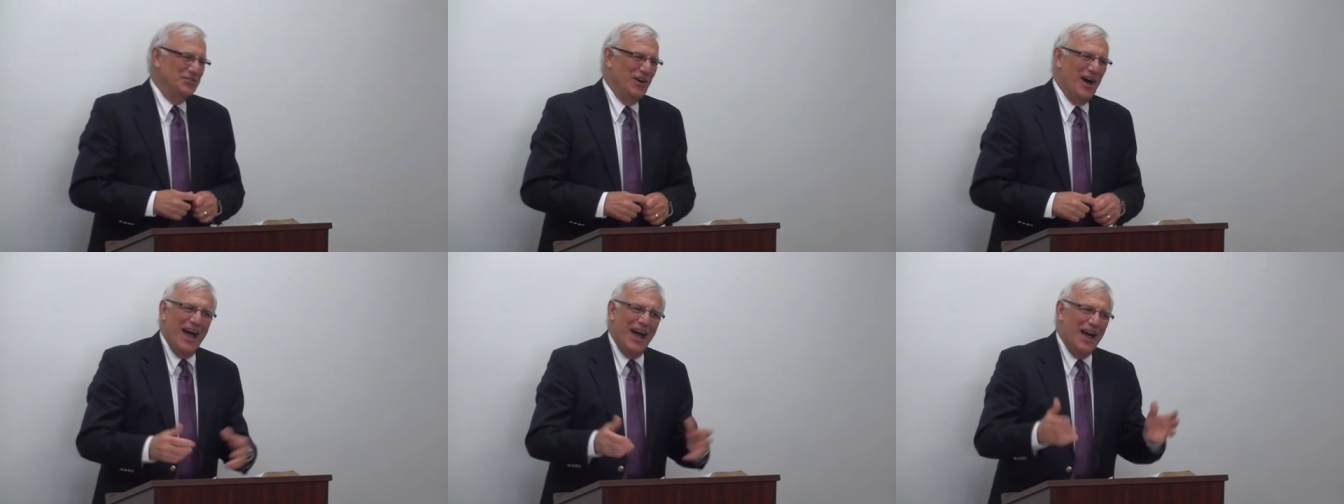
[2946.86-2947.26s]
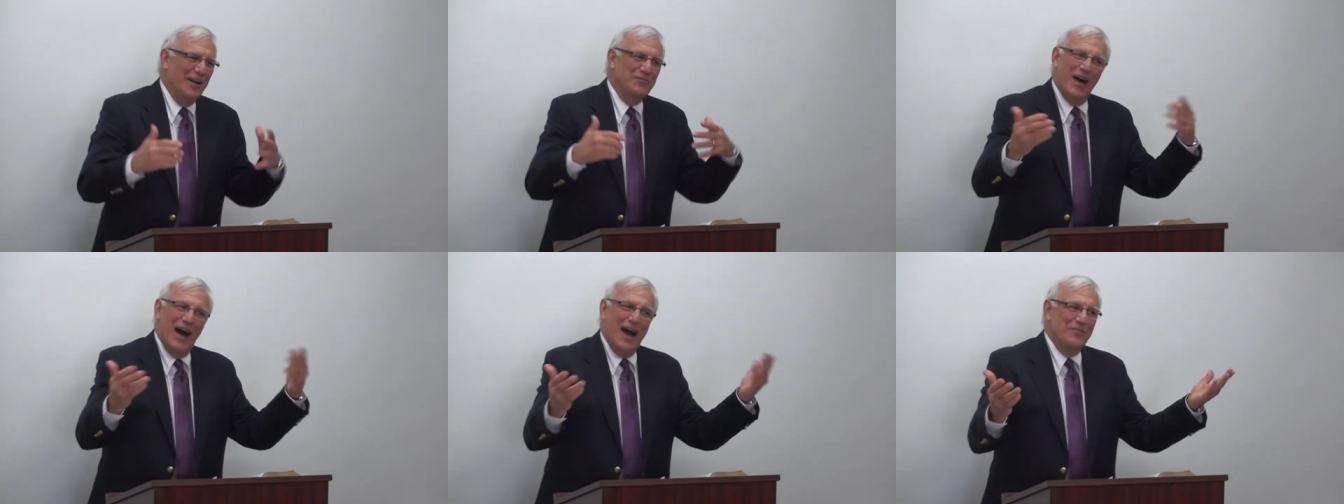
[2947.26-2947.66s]
so I,
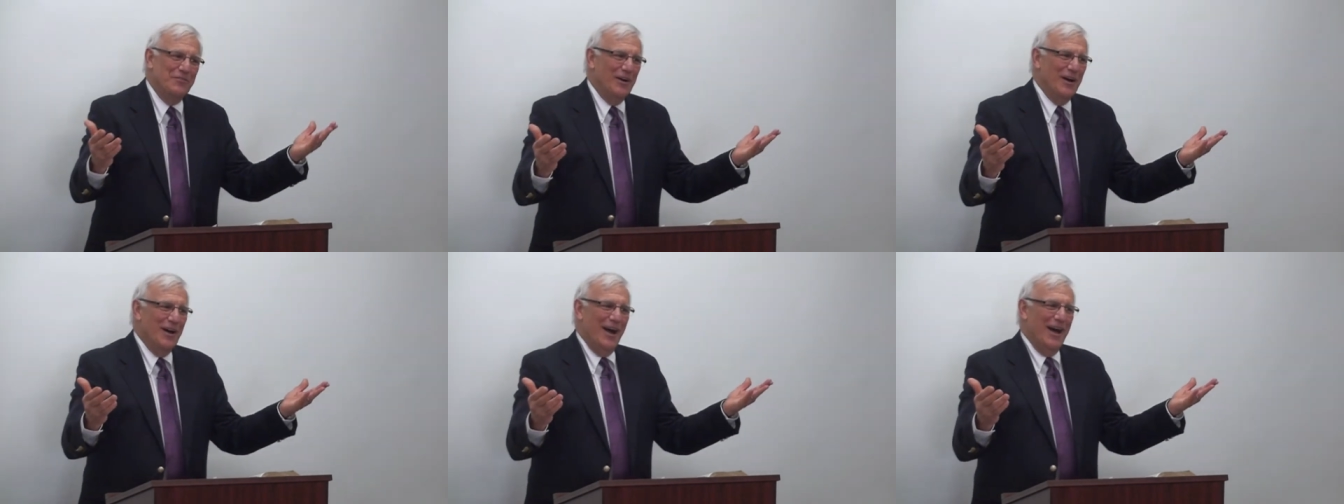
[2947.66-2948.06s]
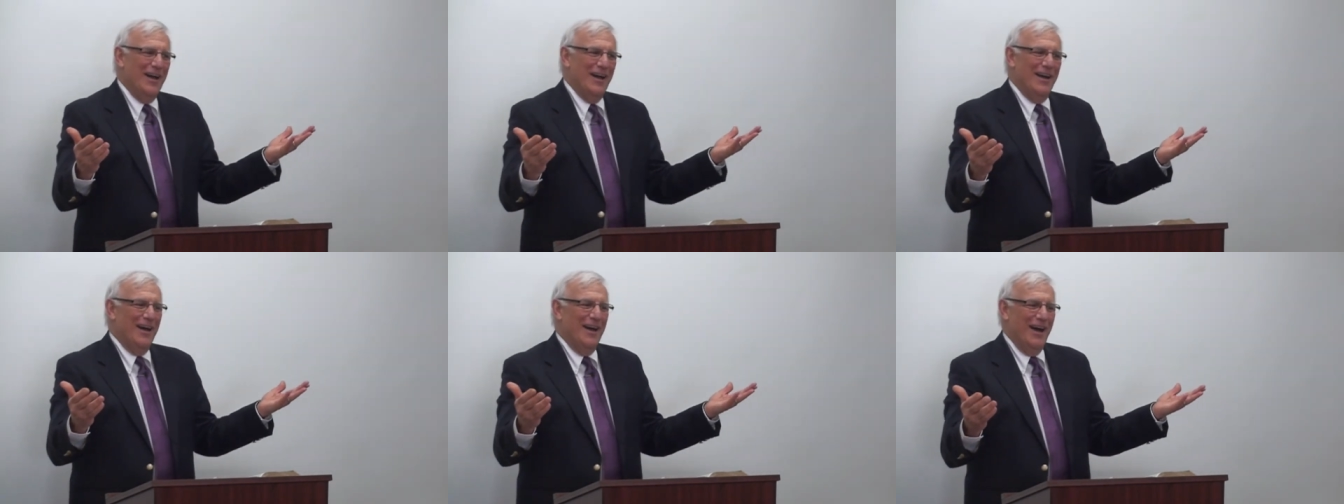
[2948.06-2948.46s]
I'm, I'm, I,
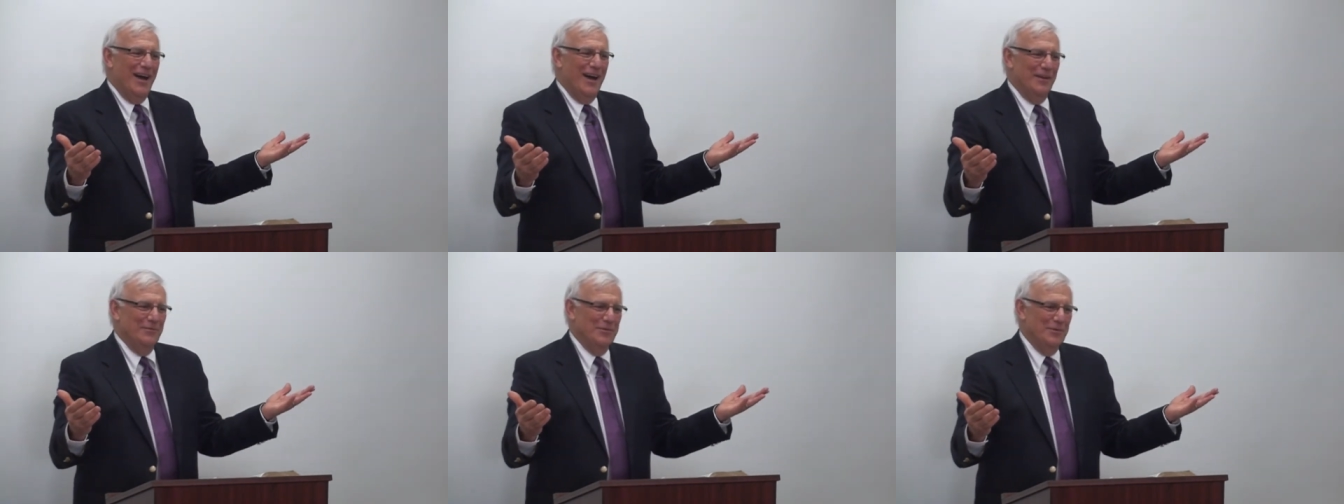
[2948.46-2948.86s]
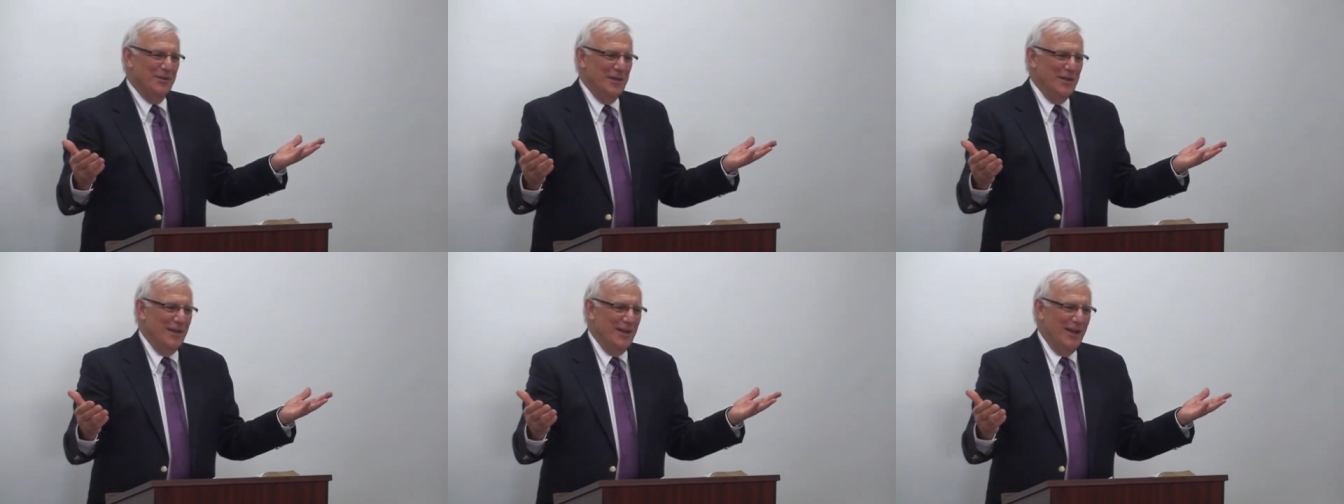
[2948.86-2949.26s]
I,
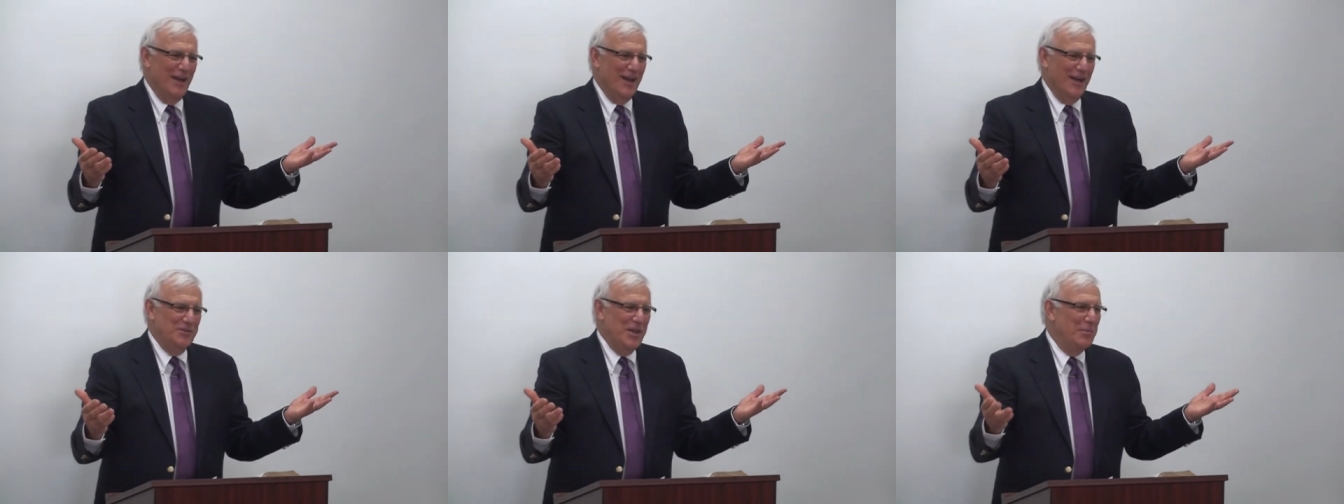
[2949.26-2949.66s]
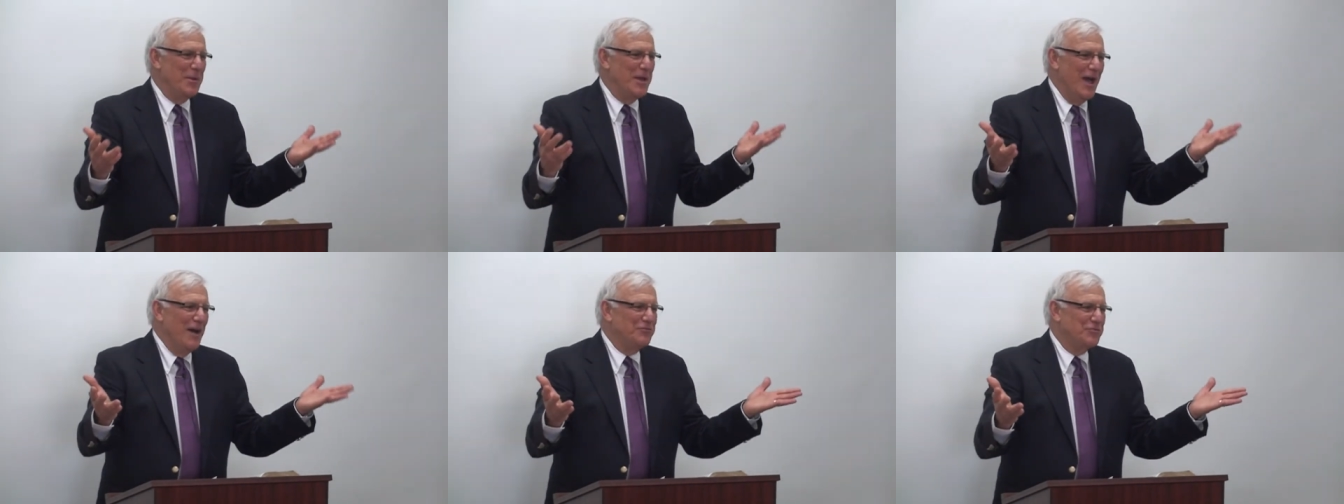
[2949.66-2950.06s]

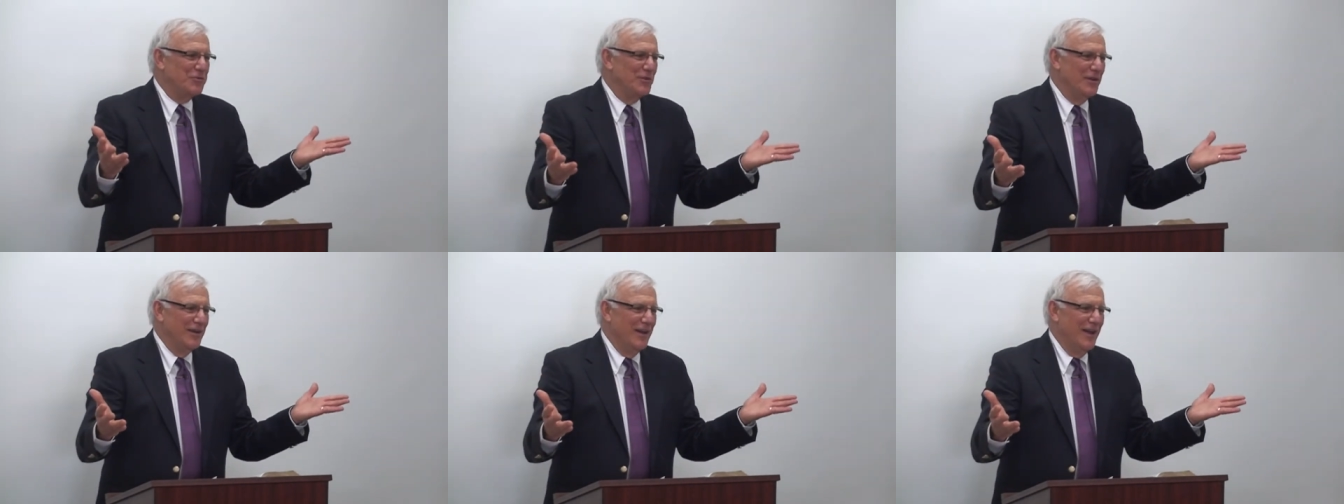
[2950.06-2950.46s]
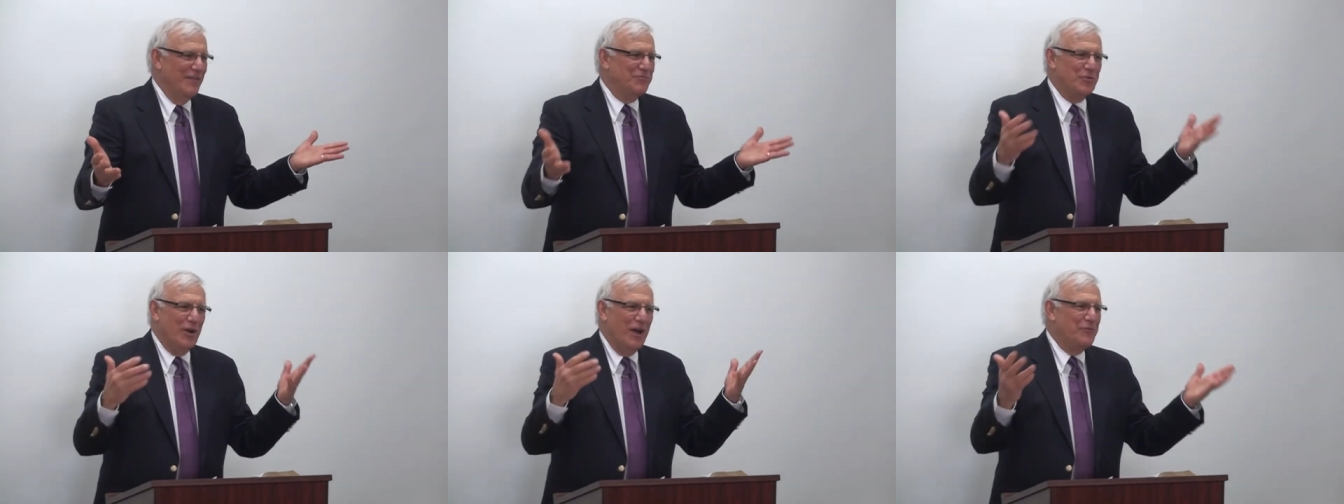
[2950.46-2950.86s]
Debbie, after
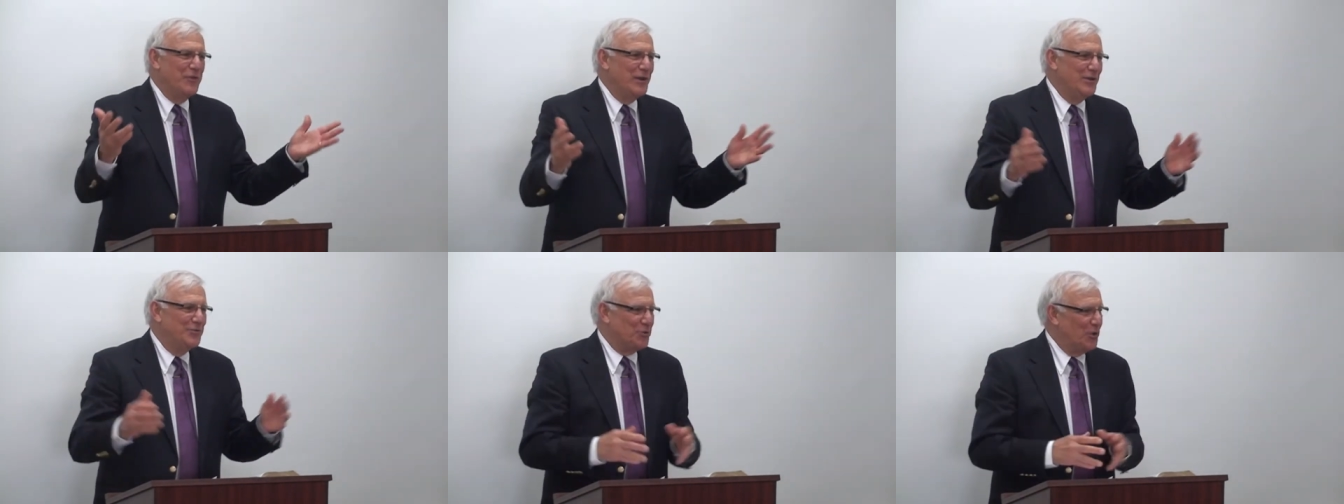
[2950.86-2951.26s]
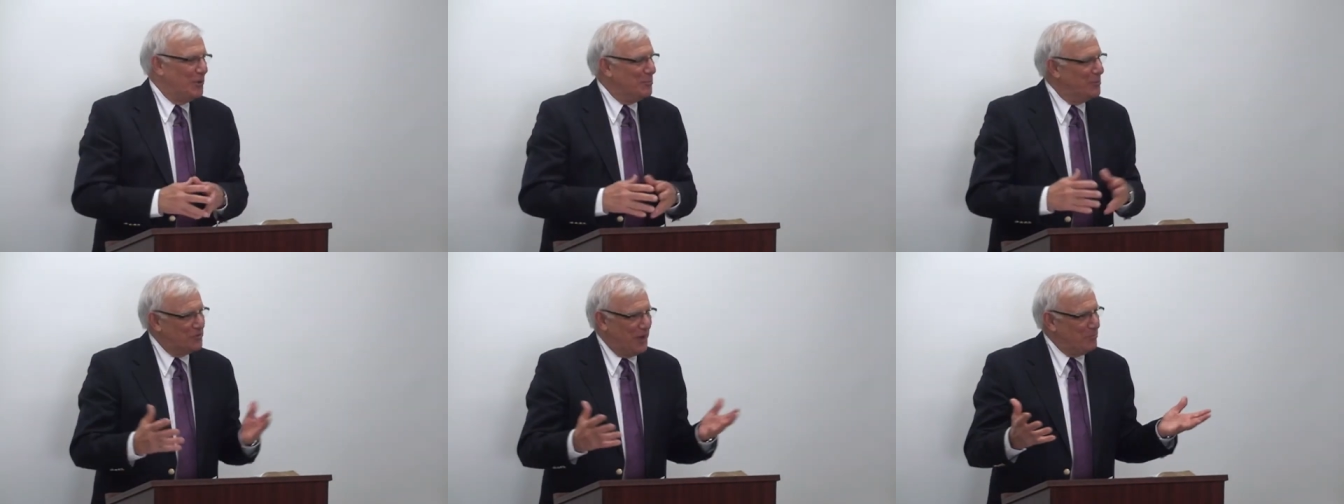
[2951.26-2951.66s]
after I finish
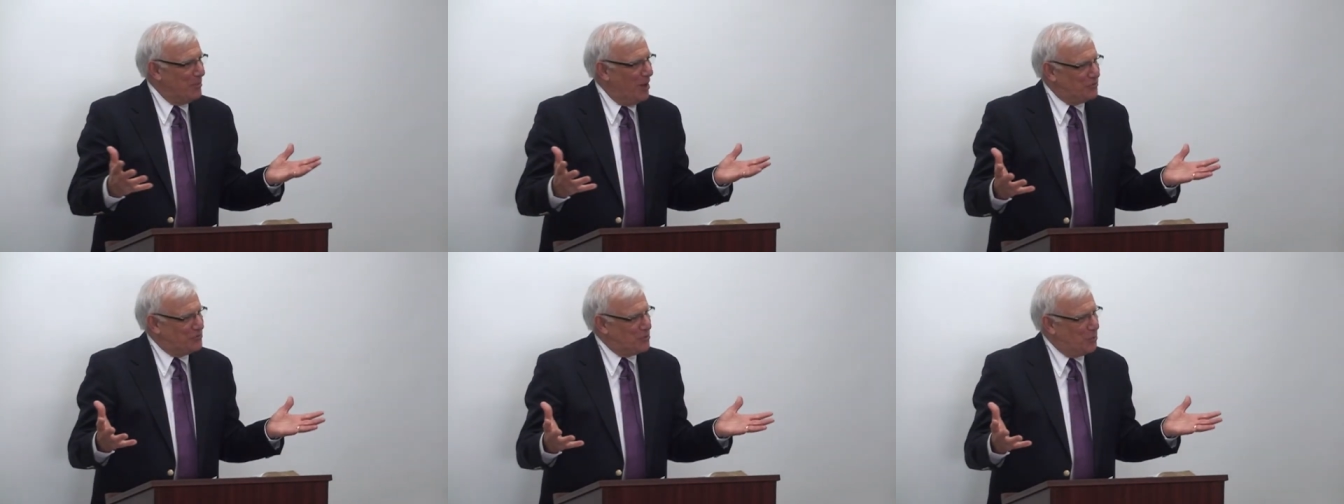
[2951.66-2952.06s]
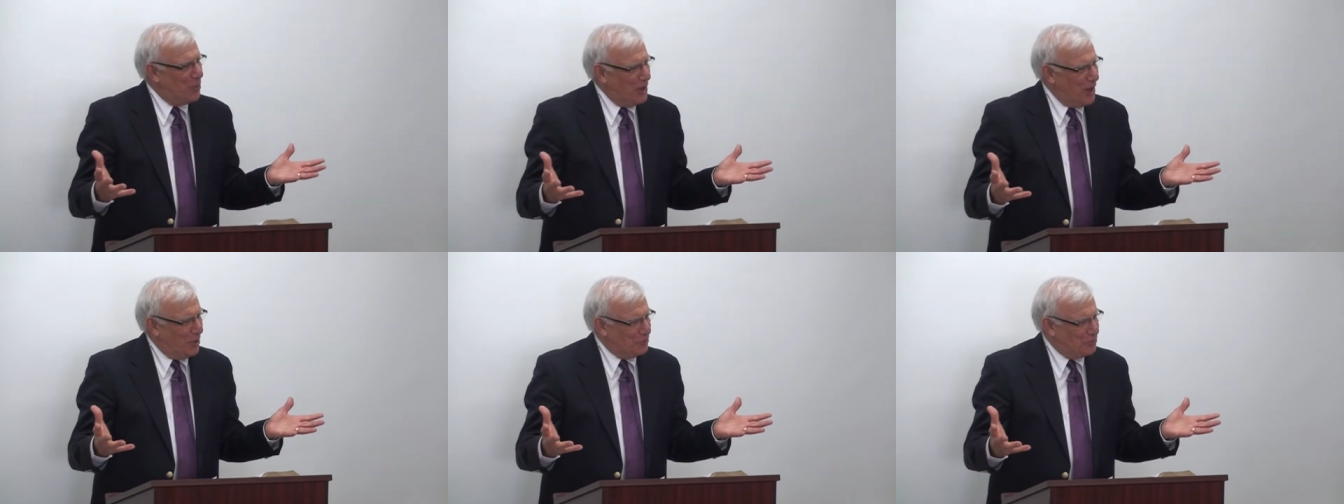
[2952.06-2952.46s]
Romans, I'm not sure
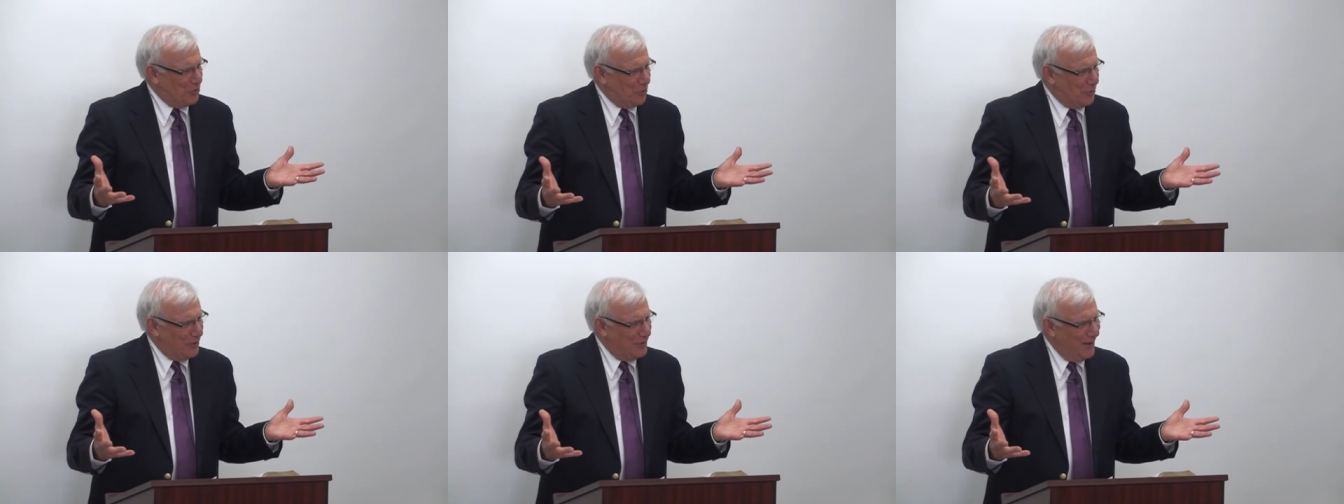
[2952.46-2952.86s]
what I'll do.